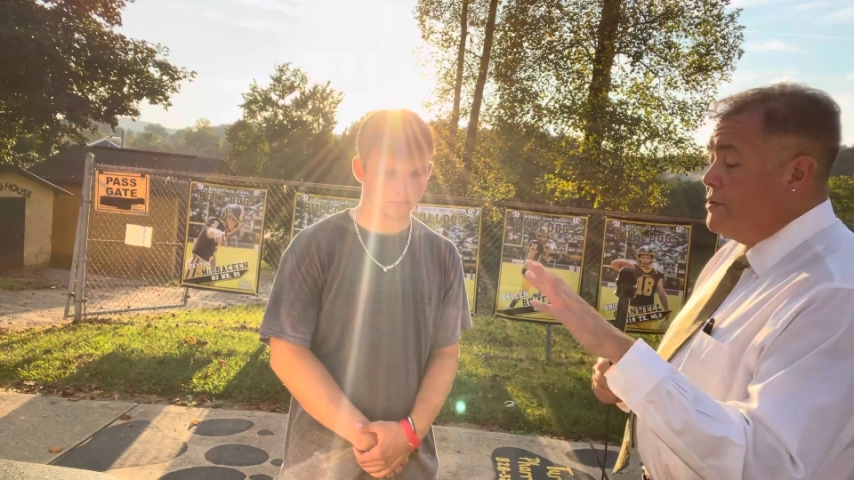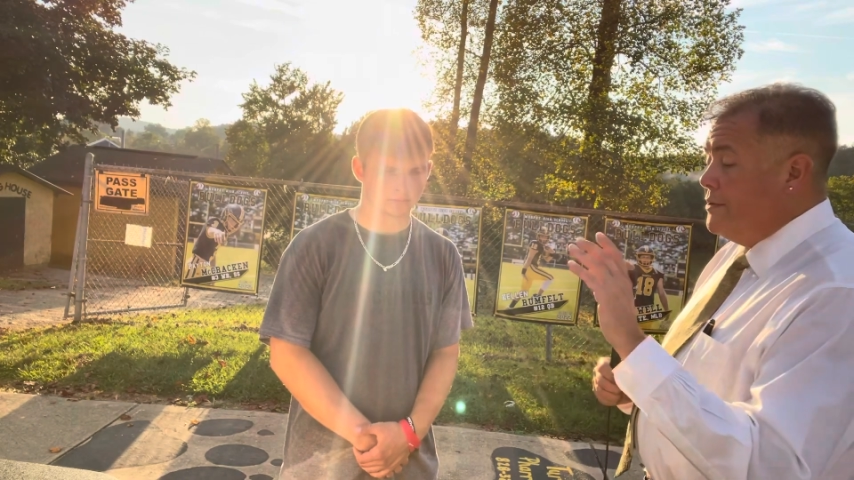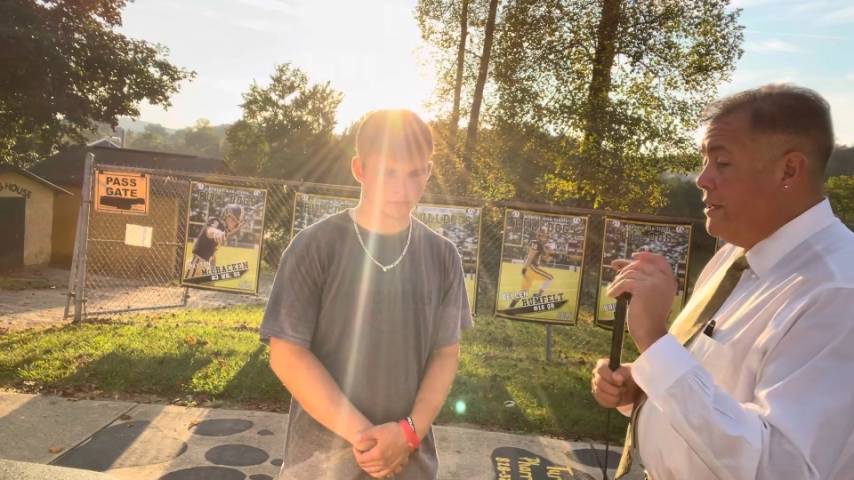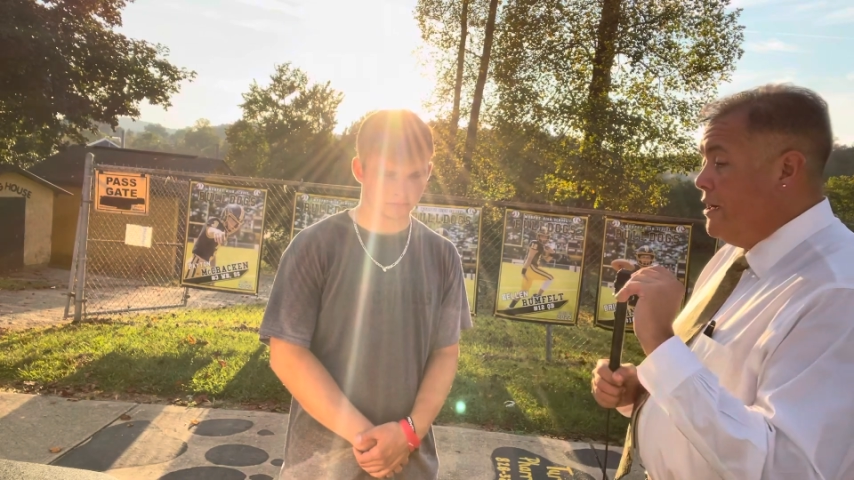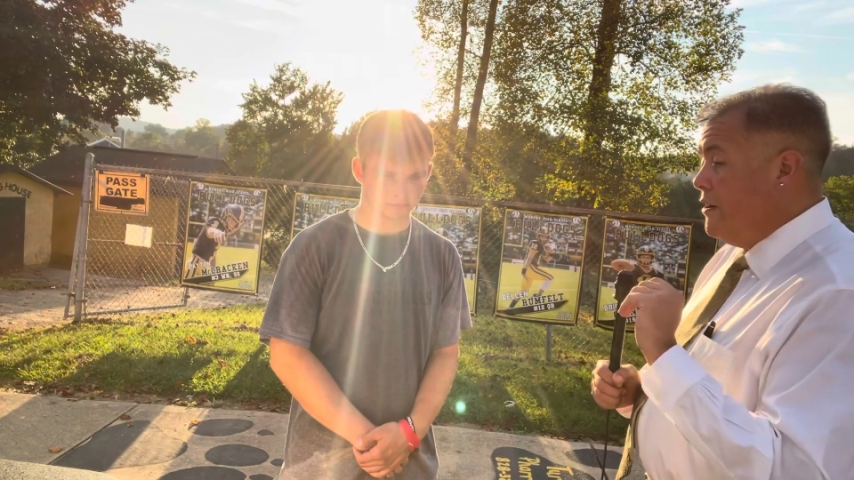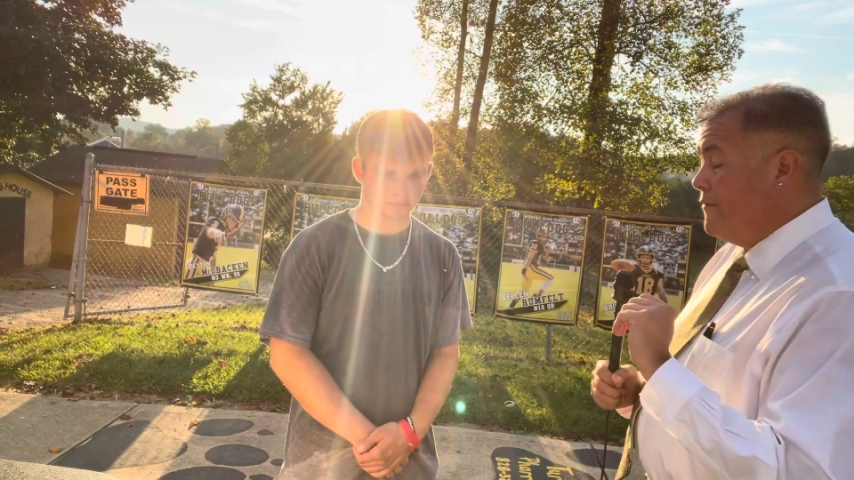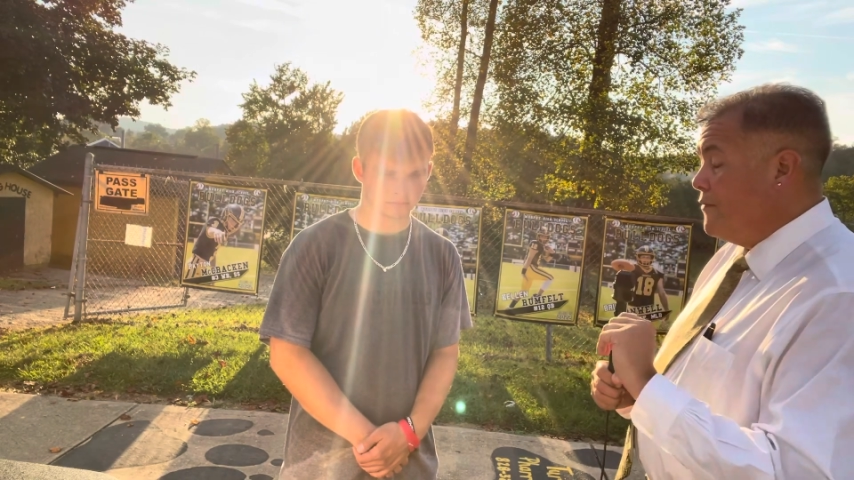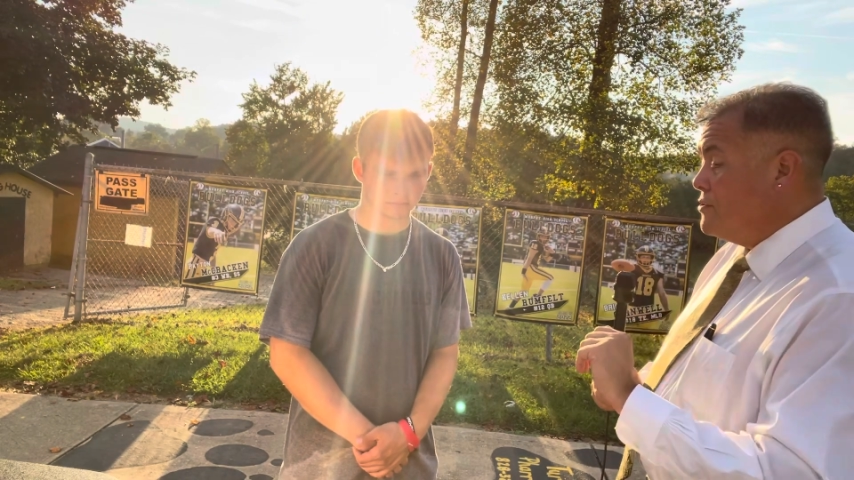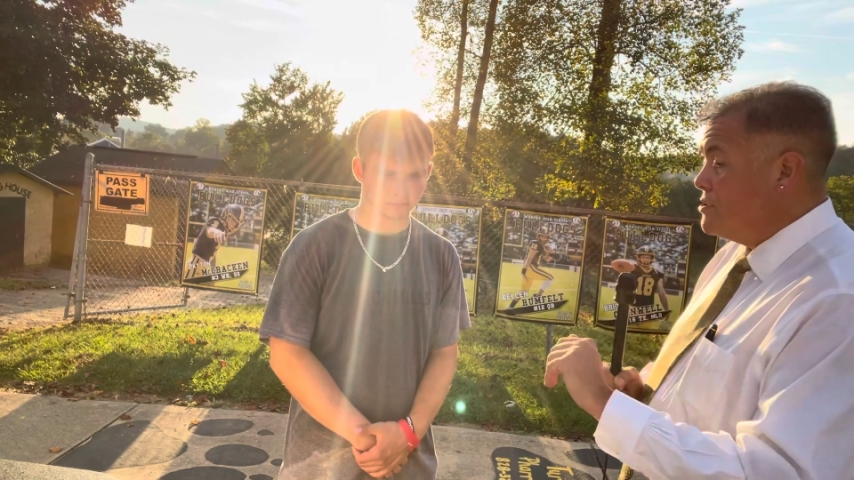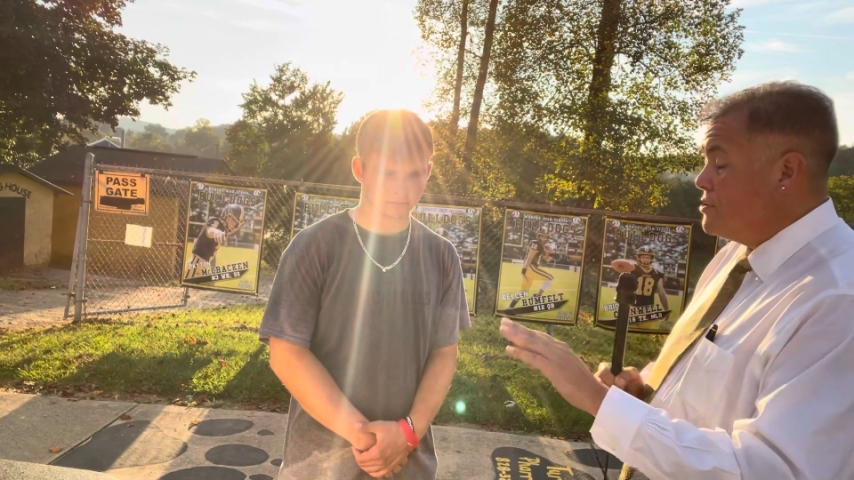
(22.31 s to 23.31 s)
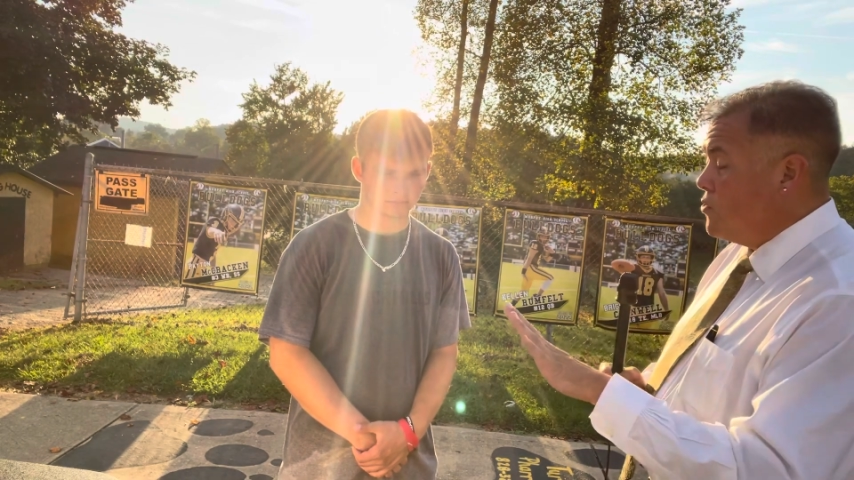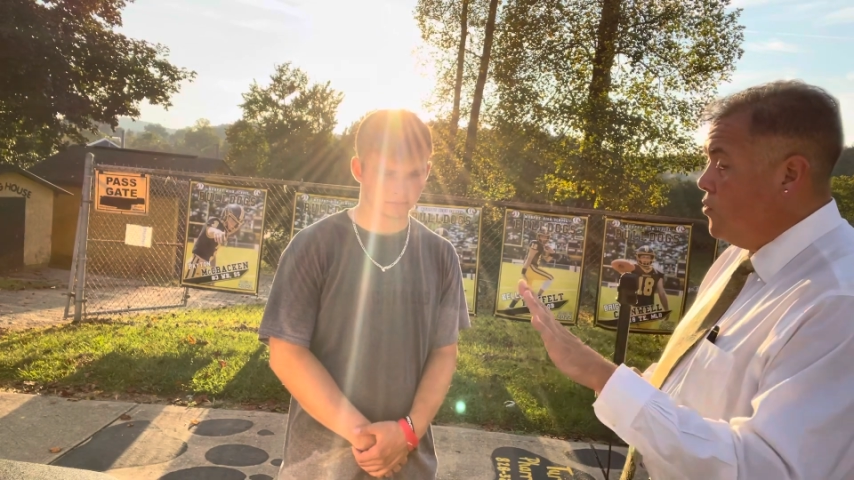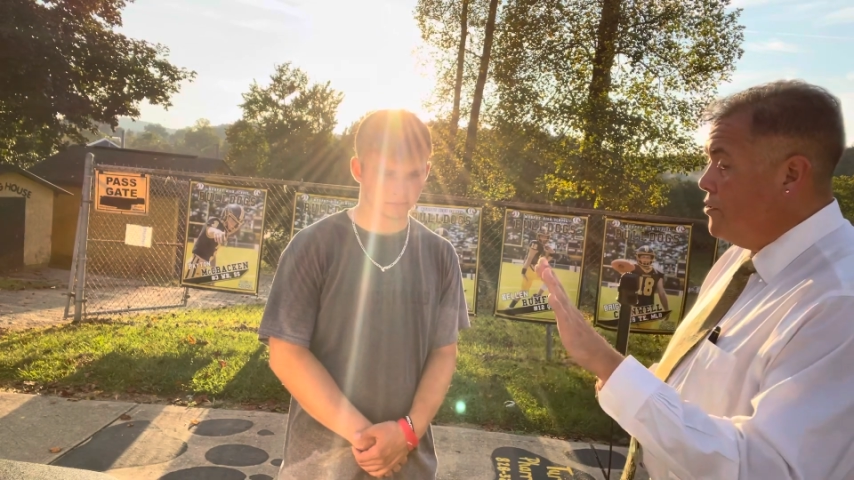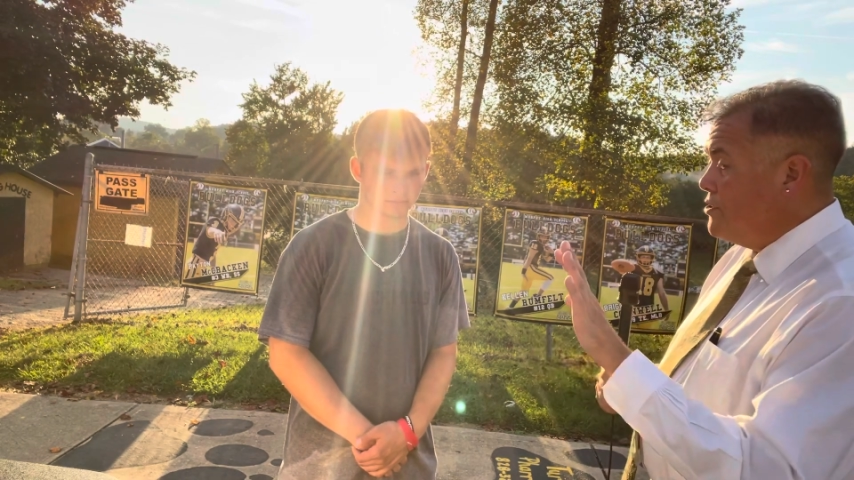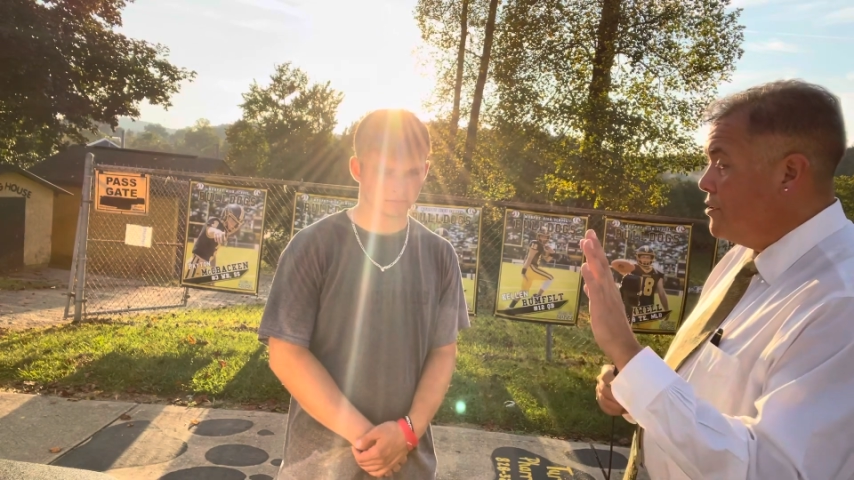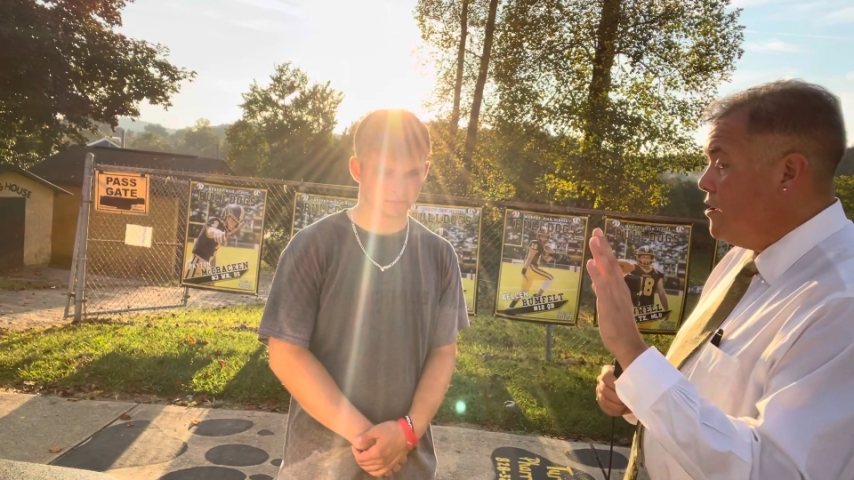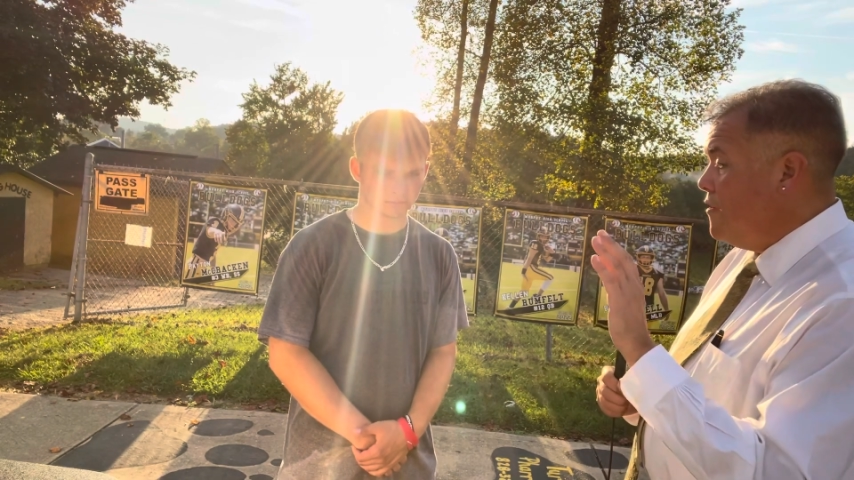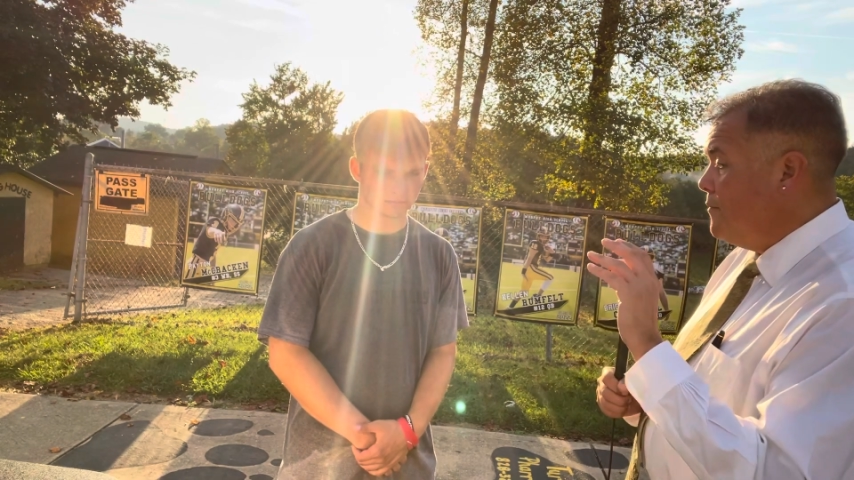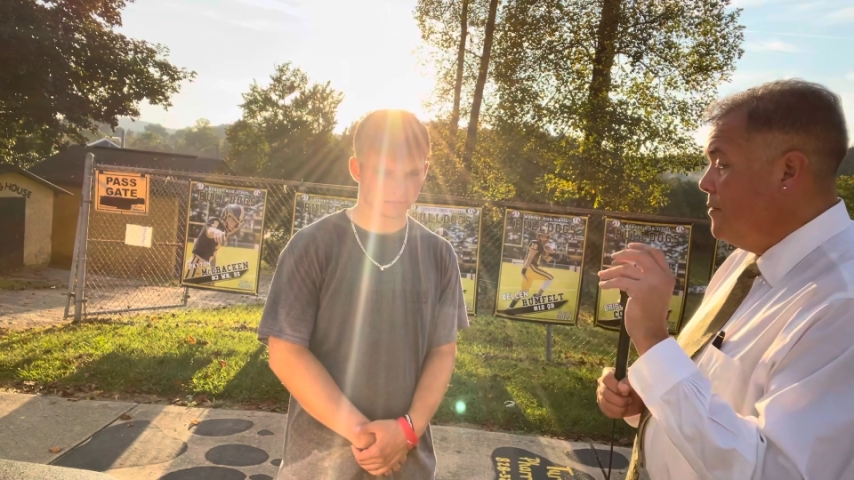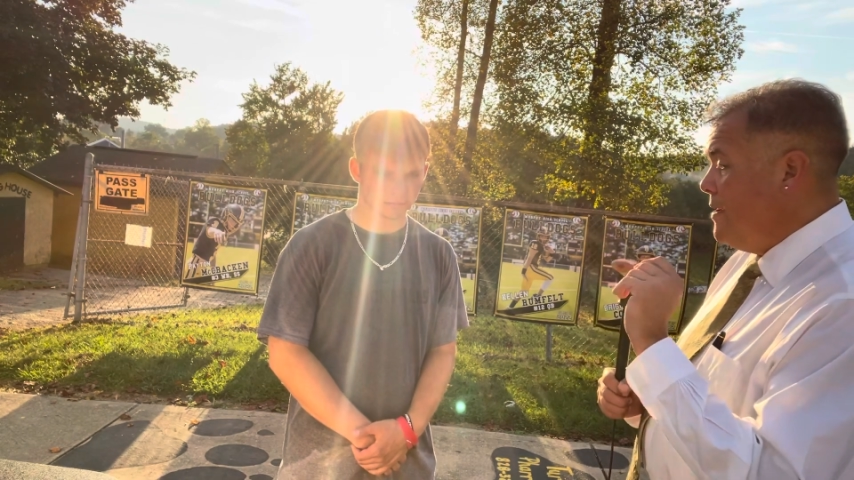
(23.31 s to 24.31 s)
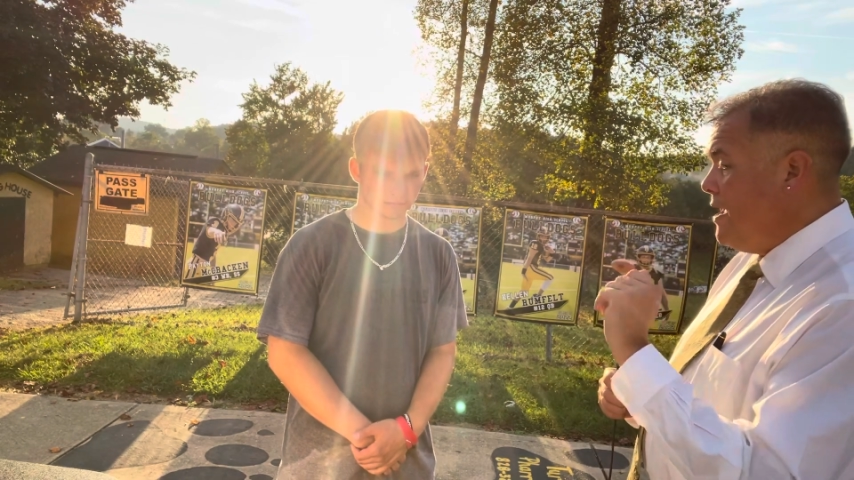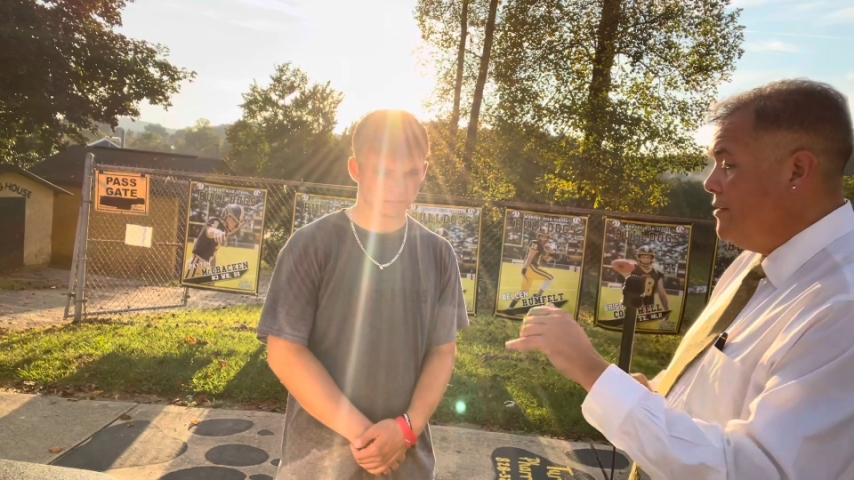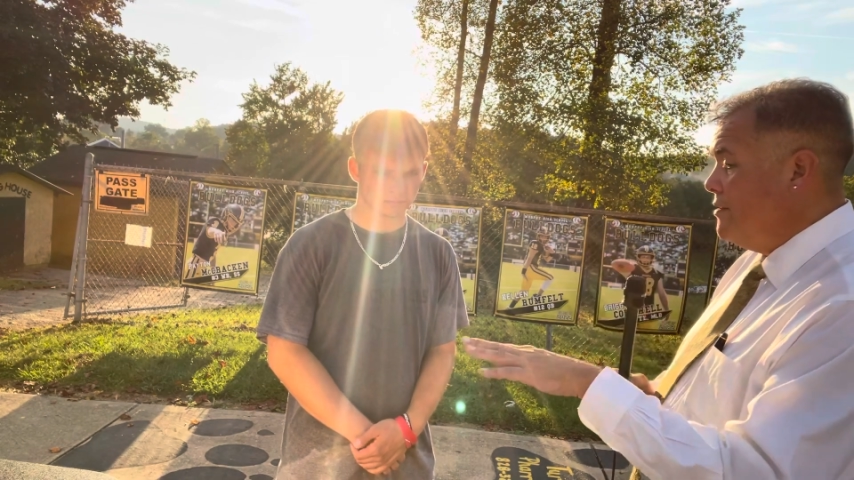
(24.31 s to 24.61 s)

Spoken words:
and first quarter took off, but man,